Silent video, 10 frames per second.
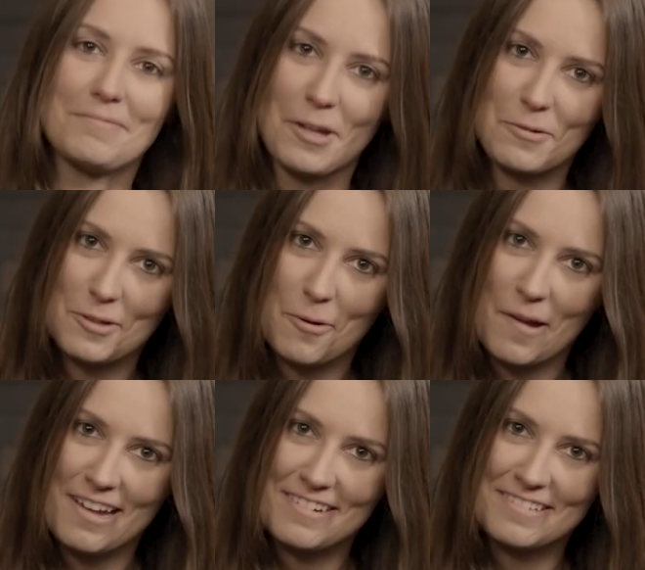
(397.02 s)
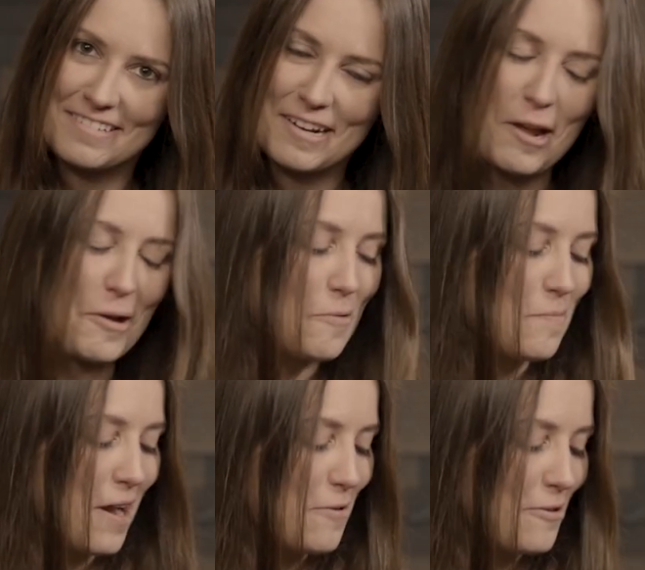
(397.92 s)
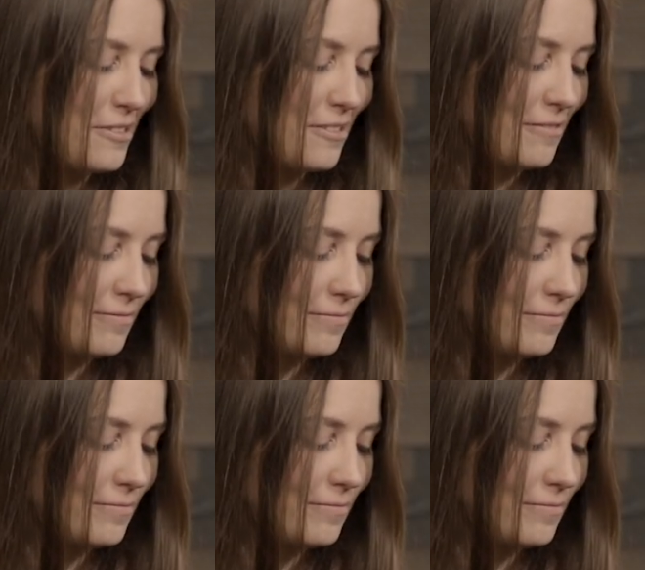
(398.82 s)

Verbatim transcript: Now let's go ahead and go backwards.